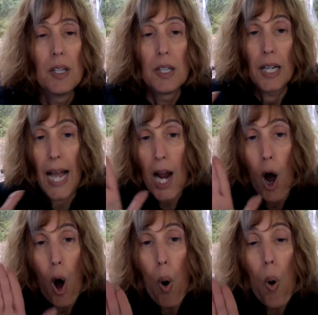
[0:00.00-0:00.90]
And I
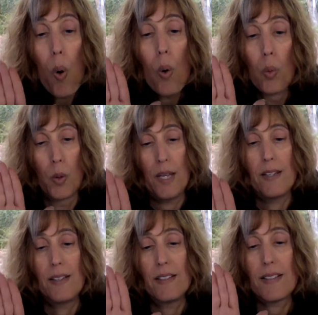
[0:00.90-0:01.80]

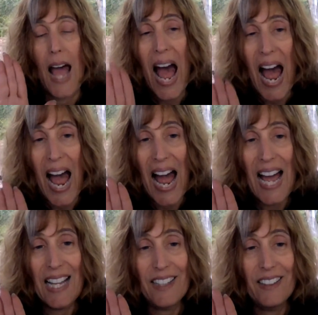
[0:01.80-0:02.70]
always
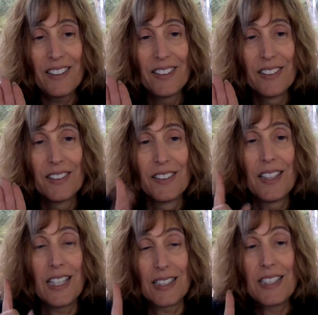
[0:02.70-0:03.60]
add
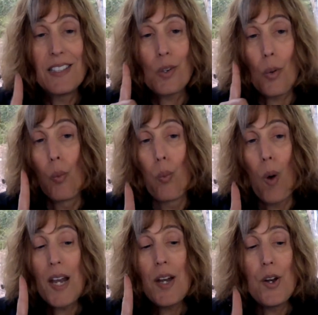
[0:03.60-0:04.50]
at least
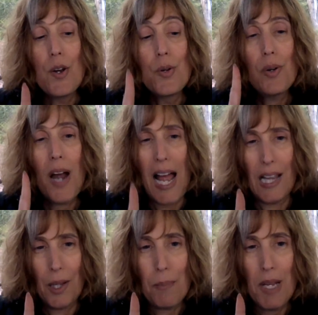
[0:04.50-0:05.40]
one new
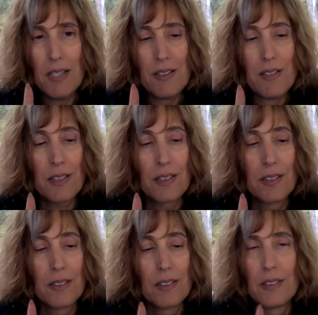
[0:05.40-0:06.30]
element
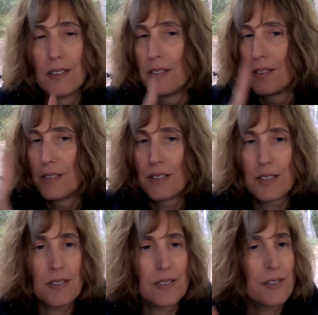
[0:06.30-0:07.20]

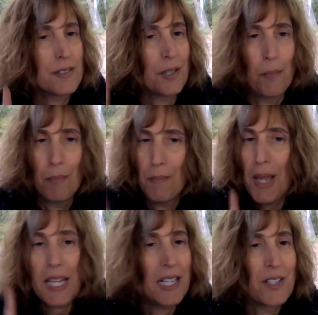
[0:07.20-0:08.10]
just to
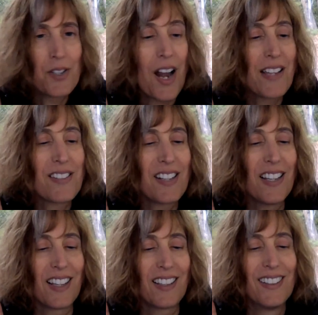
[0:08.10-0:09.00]
make it
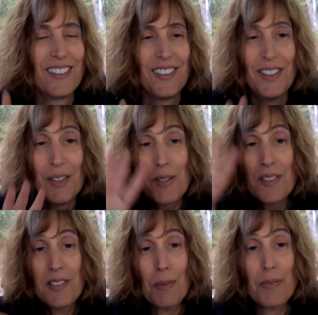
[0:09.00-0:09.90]
interesting. I mean,
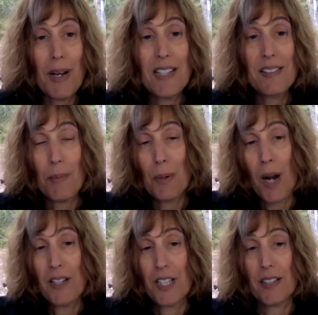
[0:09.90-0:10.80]
some of my summer
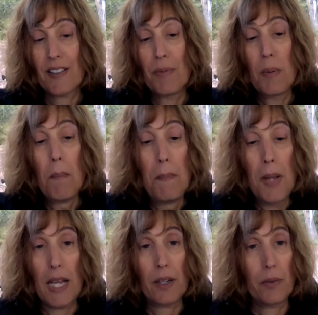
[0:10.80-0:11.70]
projects have been
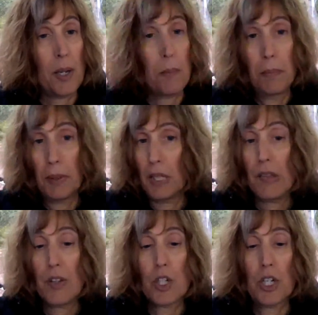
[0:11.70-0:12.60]
big, right?
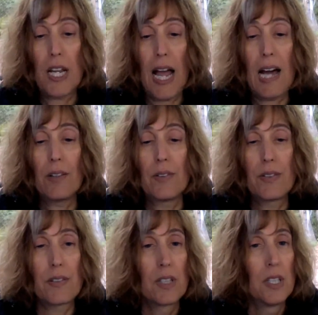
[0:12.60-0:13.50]
Building the tree
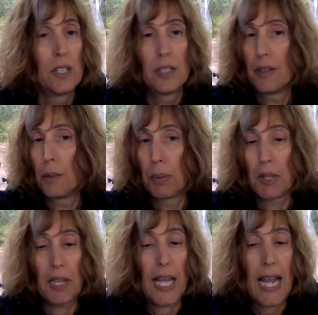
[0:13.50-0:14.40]
house, the
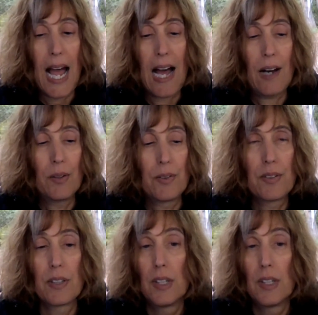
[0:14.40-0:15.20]
playhouse,